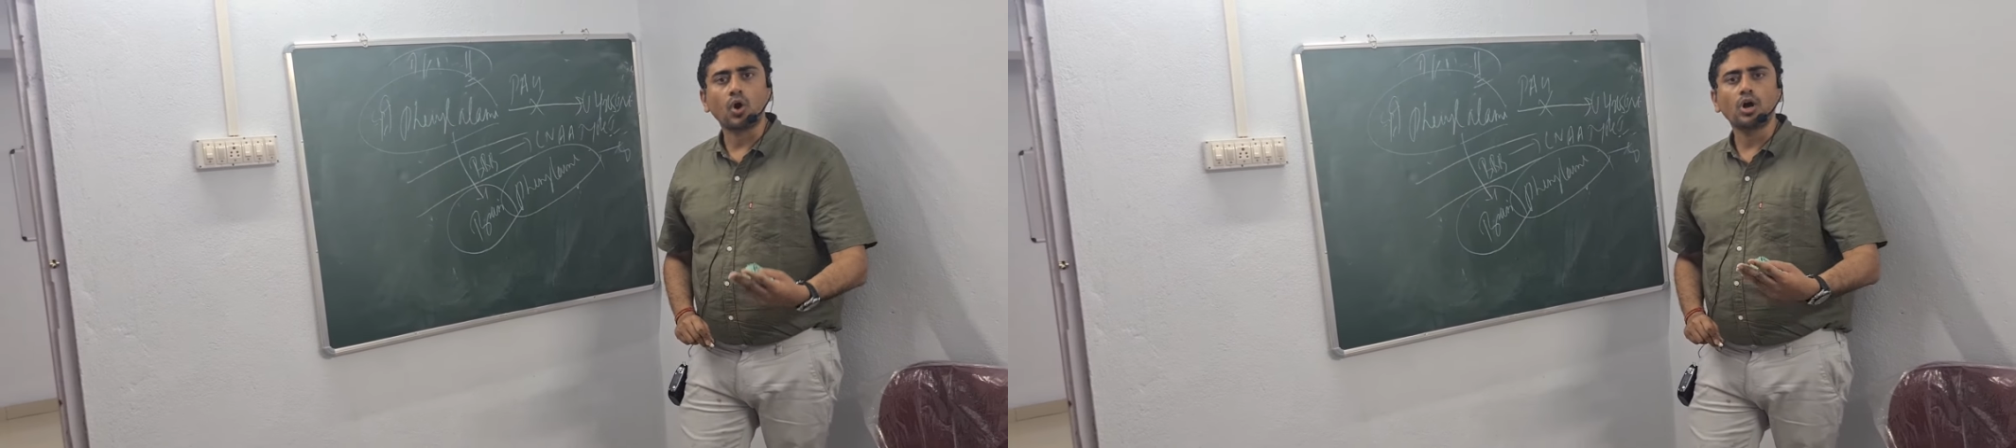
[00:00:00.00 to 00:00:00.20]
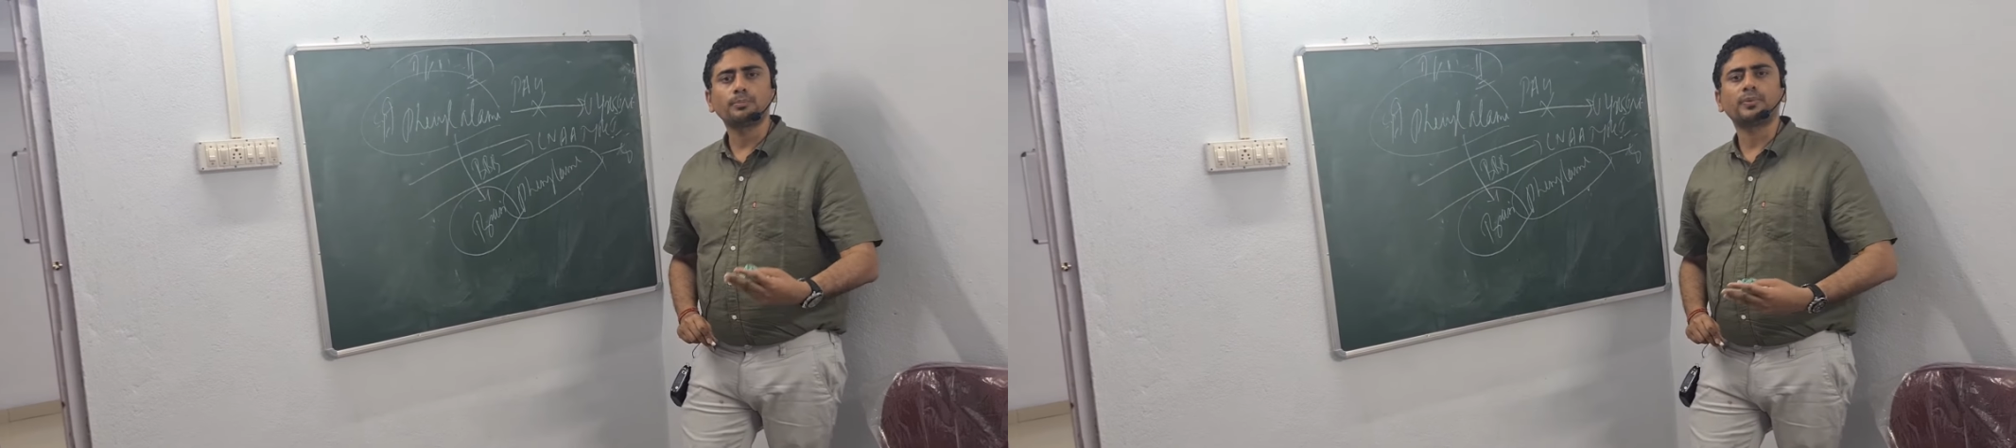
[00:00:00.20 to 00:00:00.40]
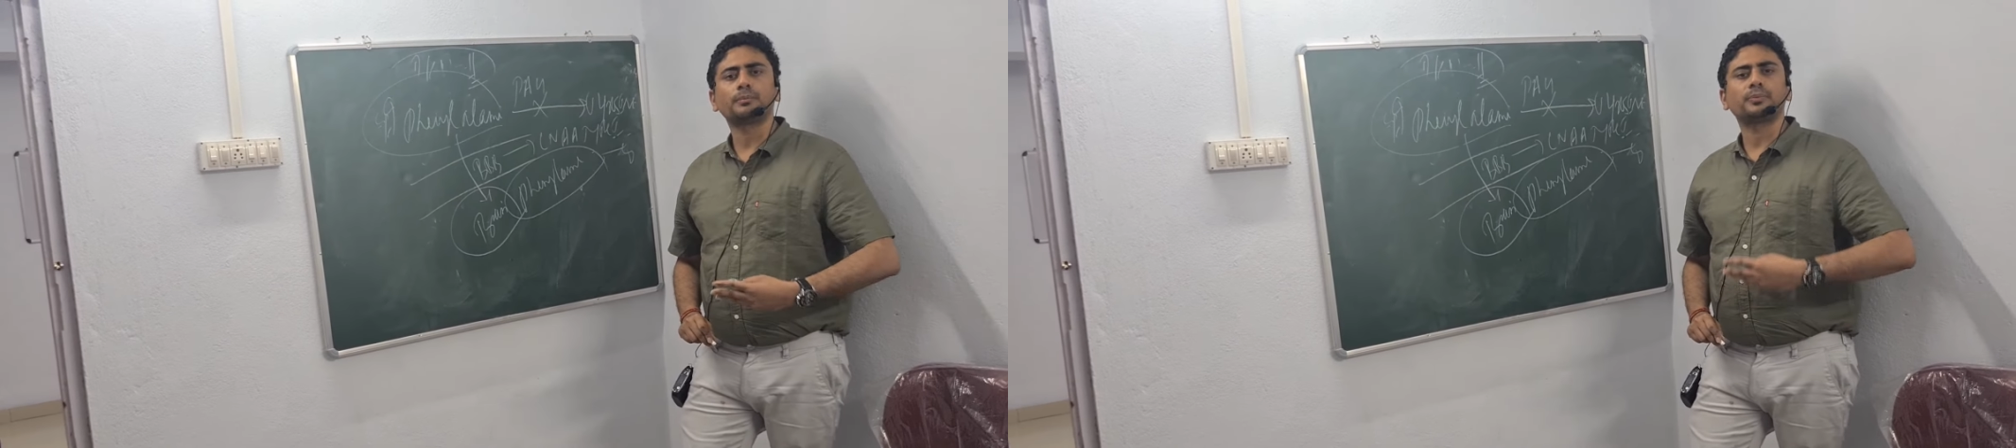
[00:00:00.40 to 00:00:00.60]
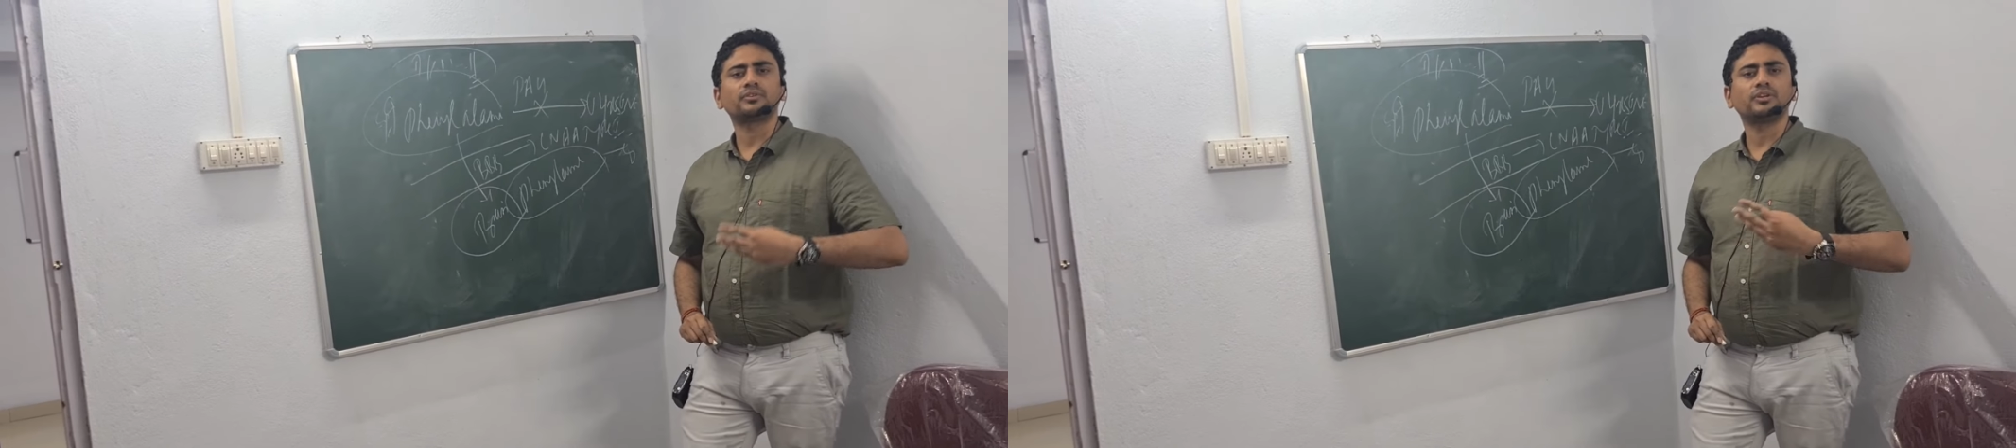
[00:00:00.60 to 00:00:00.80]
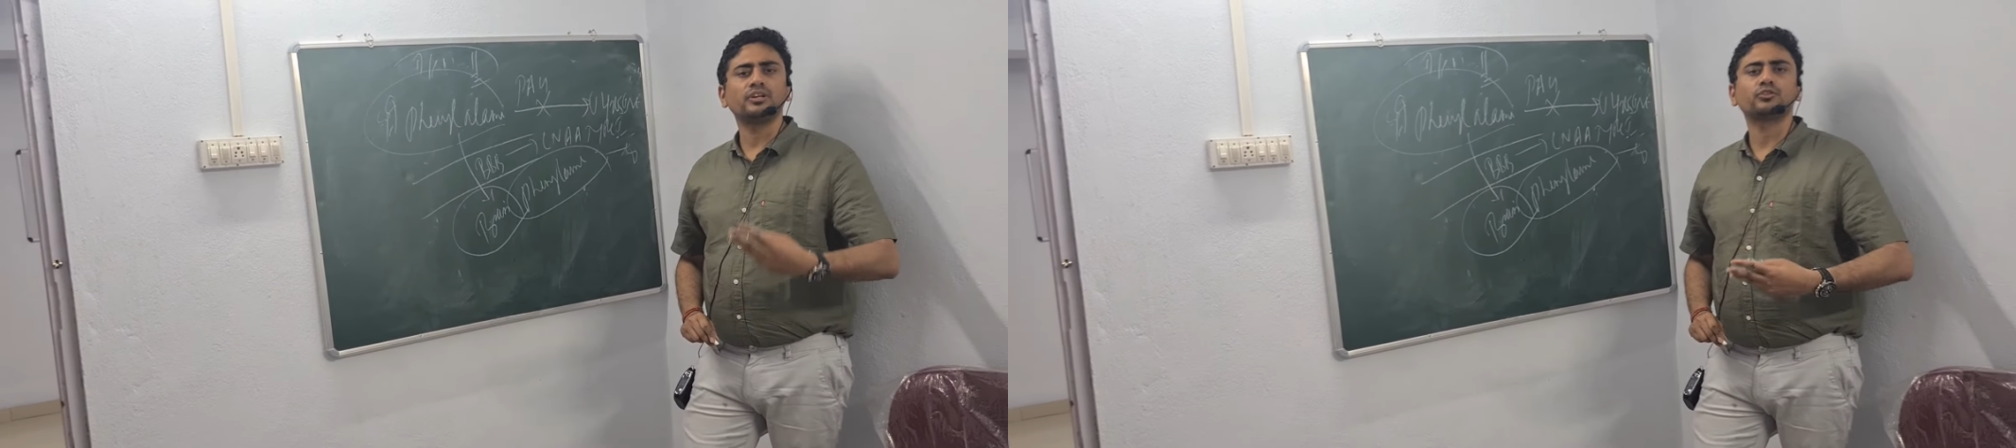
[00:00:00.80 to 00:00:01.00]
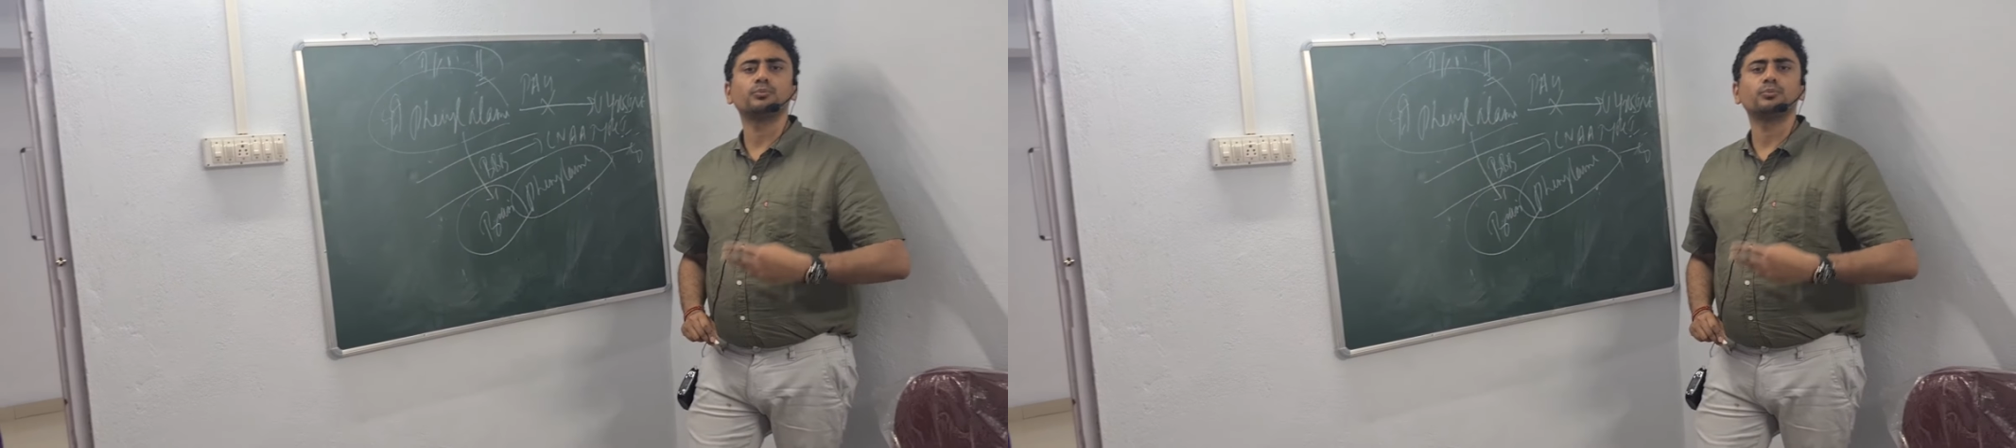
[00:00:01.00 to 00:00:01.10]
or purposeless